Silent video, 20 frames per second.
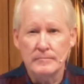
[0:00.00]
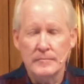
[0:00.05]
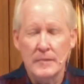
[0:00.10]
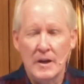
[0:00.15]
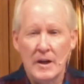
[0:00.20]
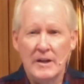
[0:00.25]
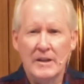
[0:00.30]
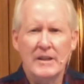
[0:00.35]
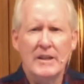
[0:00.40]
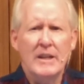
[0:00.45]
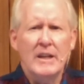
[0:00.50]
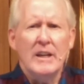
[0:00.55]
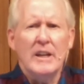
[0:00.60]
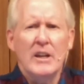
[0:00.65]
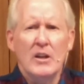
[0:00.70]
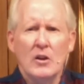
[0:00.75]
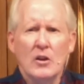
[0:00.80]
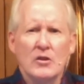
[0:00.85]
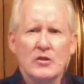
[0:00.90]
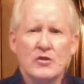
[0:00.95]
And he
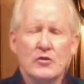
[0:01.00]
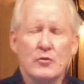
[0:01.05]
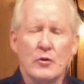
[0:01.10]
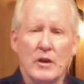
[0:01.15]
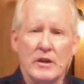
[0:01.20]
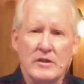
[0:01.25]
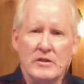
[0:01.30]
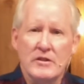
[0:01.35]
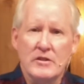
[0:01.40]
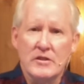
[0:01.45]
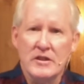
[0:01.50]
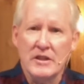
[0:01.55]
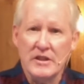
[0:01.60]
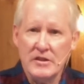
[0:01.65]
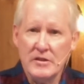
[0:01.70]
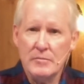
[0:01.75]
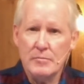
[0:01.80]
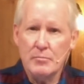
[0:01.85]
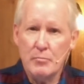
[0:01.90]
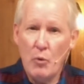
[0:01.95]
illustrates
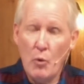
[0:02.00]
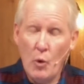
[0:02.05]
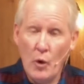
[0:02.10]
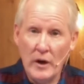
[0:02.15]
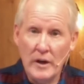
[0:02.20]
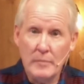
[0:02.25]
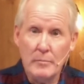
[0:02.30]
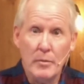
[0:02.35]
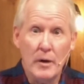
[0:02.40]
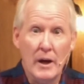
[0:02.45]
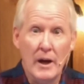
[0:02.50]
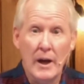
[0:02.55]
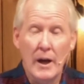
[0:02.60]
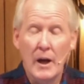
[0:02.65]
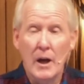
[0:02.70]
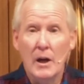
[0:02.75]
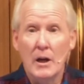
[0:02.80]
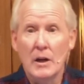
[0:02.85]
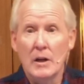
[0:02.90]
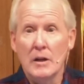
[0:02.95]
this point by
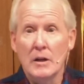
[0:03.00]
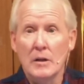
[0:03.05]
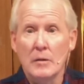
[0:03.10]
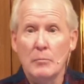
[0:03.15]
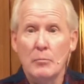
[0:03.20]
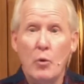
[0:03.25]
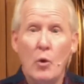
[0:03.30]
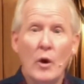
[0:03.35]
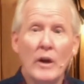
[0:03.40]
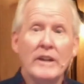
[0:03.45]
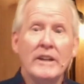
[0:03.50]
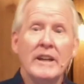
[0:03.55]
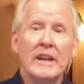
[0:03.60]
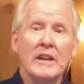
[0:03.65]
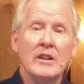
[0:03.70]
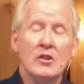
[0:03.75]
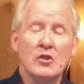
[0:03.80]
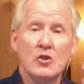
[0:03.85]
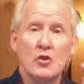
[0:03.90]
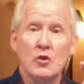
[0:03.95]

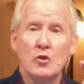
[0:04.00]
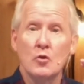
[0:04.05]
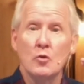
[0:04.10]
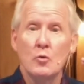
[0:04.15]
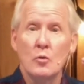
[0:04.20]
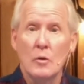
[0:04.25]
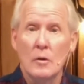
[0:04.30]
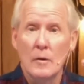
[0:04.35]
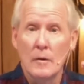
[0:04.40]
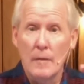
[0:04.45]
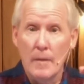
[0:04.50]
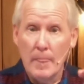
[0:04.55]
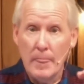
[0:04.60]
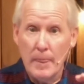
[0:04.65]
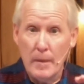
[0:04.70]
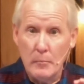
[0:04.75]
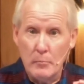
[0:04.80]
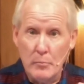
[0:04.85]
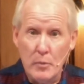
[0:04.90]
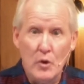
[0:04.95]
pointing to
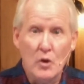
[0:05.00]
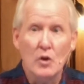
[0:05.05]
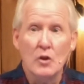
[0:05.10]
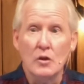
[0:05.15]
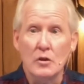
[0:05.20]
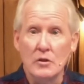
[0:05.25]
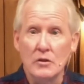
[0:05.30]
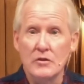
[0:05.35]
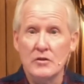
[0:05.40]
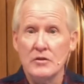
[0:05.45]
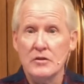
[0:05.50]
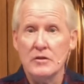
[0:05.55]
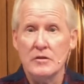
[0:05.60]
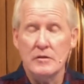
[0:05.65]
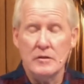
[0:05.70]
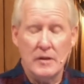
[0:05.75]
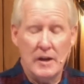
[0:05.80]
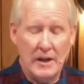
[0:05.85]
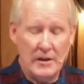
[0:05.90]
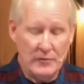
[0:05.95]
birds
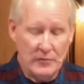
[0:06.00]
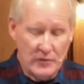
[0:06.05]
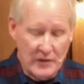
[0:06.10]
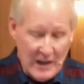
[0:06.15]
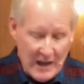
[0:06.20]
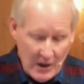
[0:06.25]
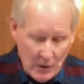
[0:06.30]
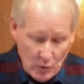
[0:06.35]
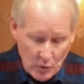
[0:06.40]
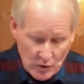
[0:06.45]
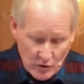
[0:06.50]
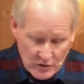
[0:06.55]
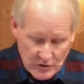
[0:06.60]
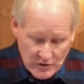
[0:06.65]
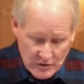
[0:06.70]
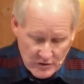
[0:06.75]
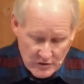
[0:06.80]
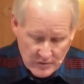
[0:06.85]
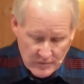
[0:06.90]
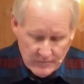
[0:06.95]
and
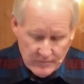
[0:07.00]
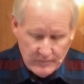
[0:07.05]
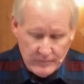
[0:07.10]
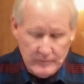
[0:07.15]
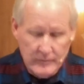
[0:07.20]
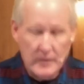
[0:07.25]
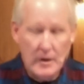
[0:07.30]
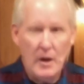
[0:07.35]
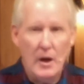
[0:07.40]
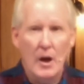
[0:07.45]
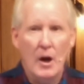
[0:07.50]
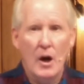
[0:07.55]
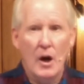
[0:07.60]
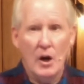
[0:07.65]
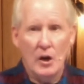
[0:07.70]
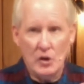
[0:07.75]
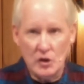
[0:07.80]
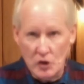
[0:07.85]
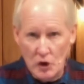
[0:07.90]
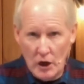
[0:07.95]
flowers.
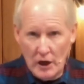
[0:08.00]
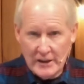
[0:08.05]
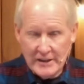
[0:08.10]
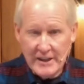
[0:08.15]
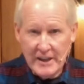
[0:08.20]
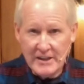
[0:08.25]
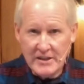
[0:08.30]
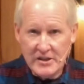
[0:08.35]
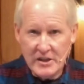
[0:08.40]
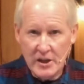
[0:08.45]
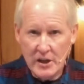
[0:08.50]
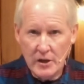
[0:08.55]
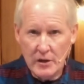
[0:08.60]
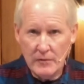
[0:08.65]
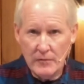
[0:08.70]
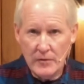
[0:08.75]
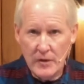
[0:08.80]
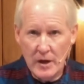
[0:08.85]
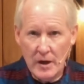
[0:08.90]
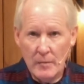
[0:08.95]
God takes care
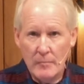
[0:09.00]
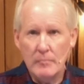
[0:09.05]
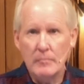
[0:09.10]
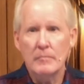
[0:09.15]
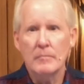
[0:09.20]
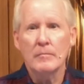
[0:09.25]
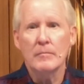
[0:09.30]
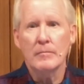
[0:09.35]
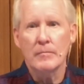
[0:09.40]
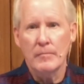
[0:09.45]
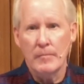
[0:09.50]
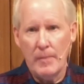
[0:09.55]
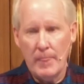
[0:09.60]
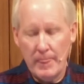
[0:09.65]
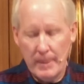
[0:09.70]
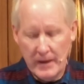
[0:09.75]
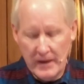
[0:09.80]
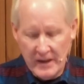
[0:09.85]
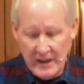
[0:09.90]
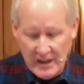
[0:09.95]
of them.
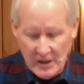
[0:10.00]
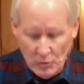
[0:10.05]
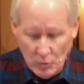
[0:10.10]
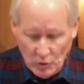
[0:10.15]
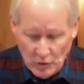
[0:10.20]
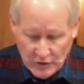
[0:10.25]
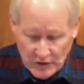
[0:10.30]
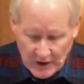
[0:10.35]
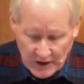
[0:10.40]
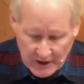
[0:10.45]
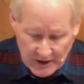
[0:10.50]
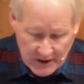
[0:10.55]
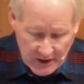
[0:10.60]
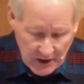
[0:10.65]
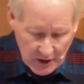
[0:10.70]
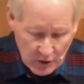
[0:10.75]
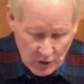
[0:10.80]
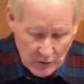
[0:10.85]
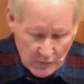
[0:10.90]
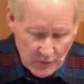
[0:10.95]
He will take
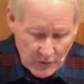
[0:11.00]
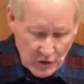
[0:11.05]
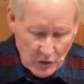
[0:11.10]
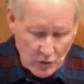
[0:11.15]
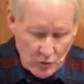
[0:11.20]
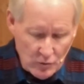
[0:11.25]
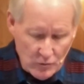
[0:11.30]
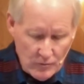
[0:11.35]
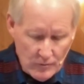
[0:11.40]
care of you.